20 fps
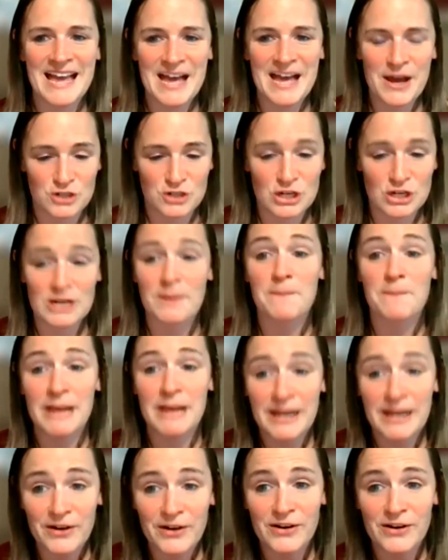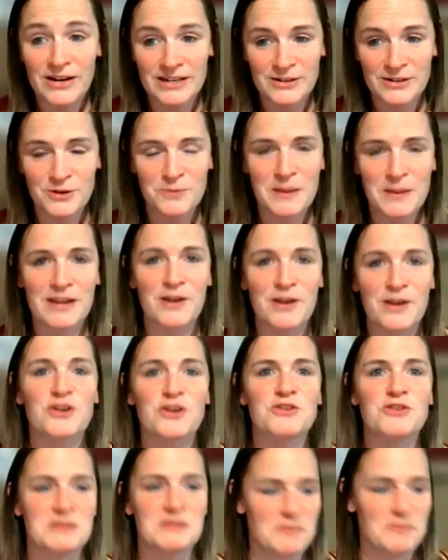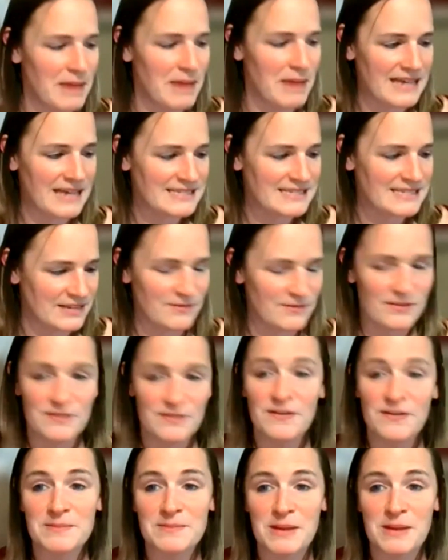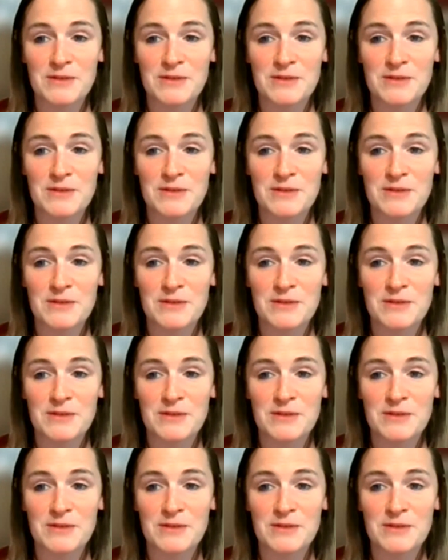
she had a bear in her backyard. It was massive.